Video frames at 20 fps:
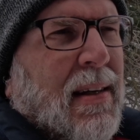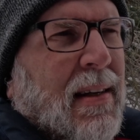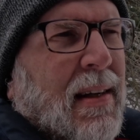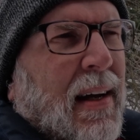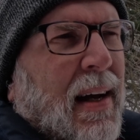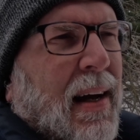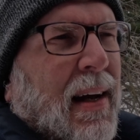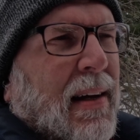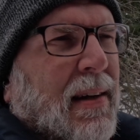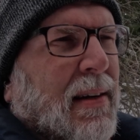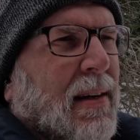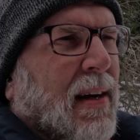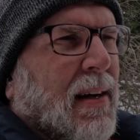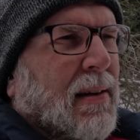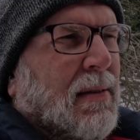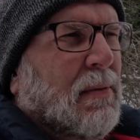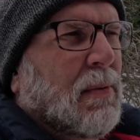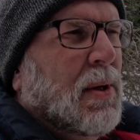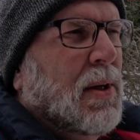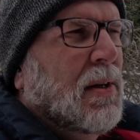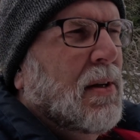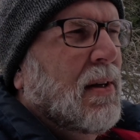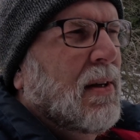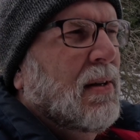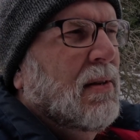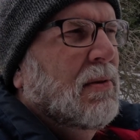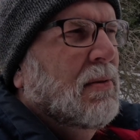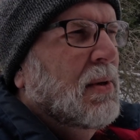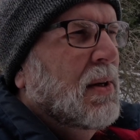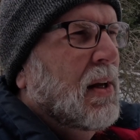and
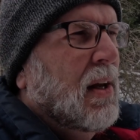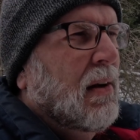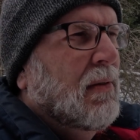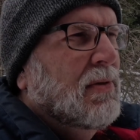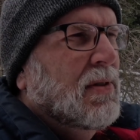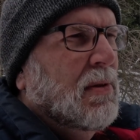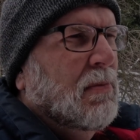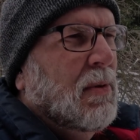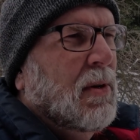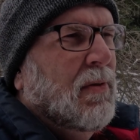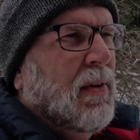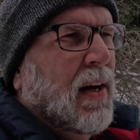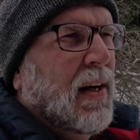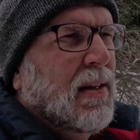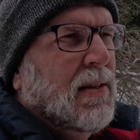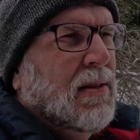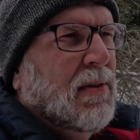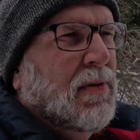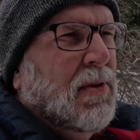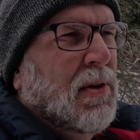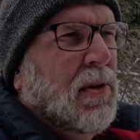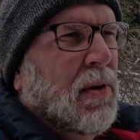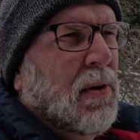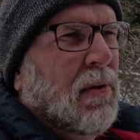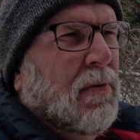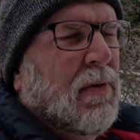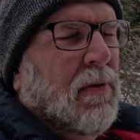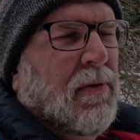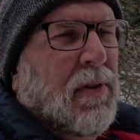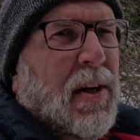would love some advice. If you know
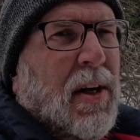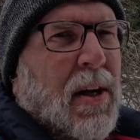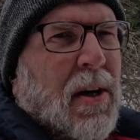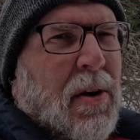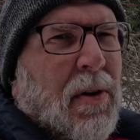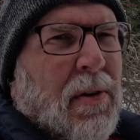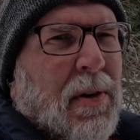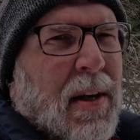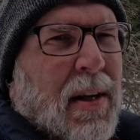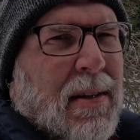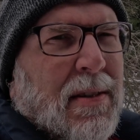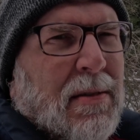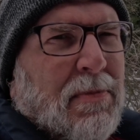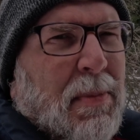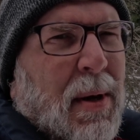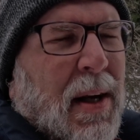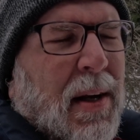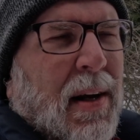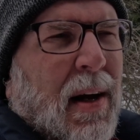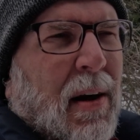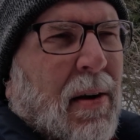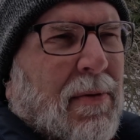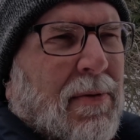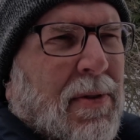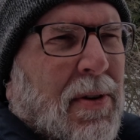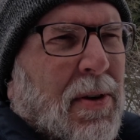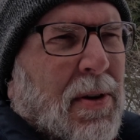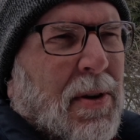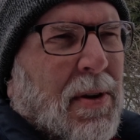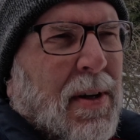of a video that's been
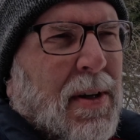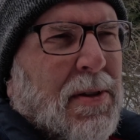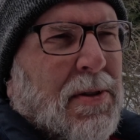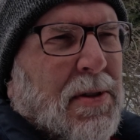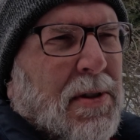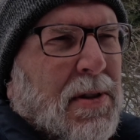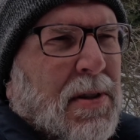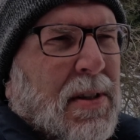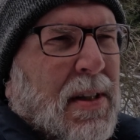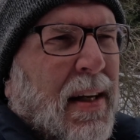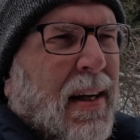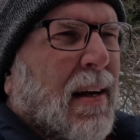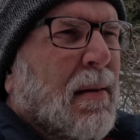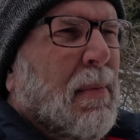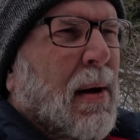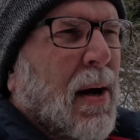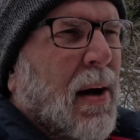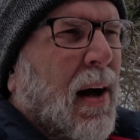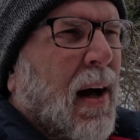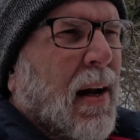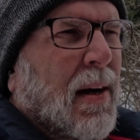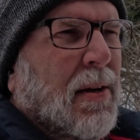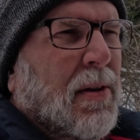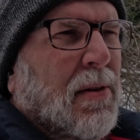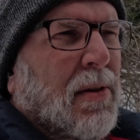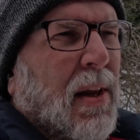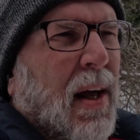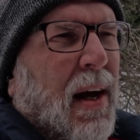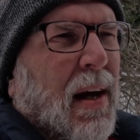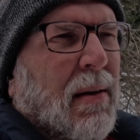helpful or interesting about how to
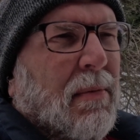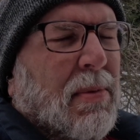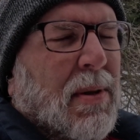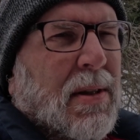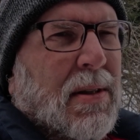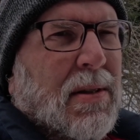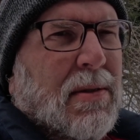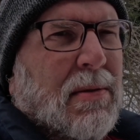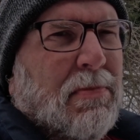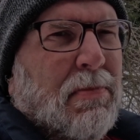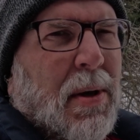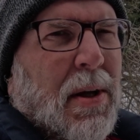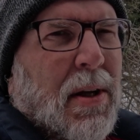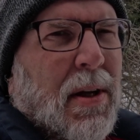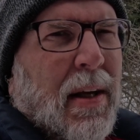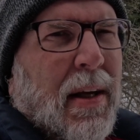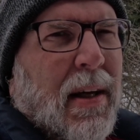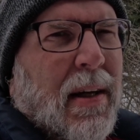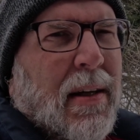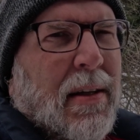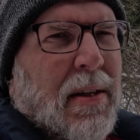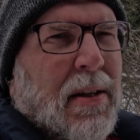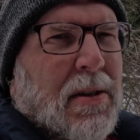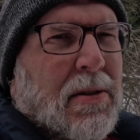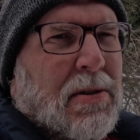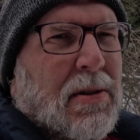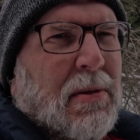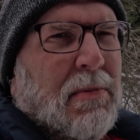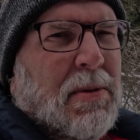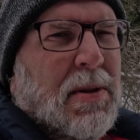do that, please put a link in the
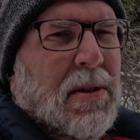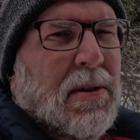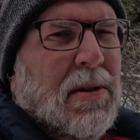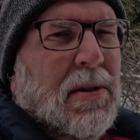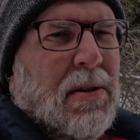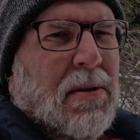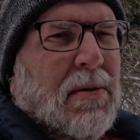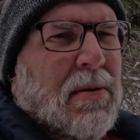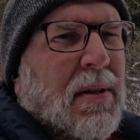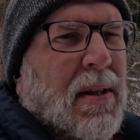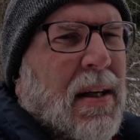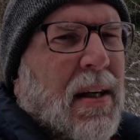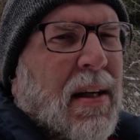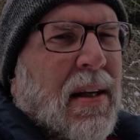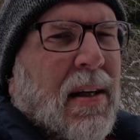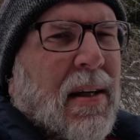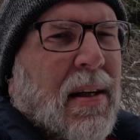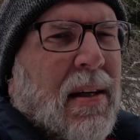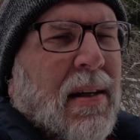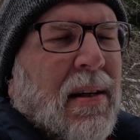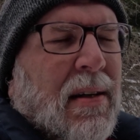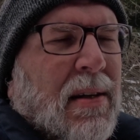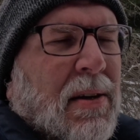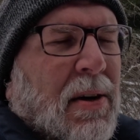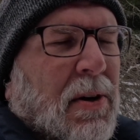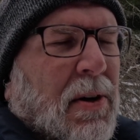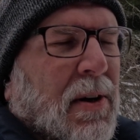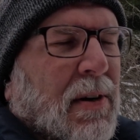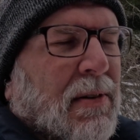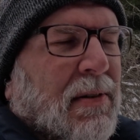description too, or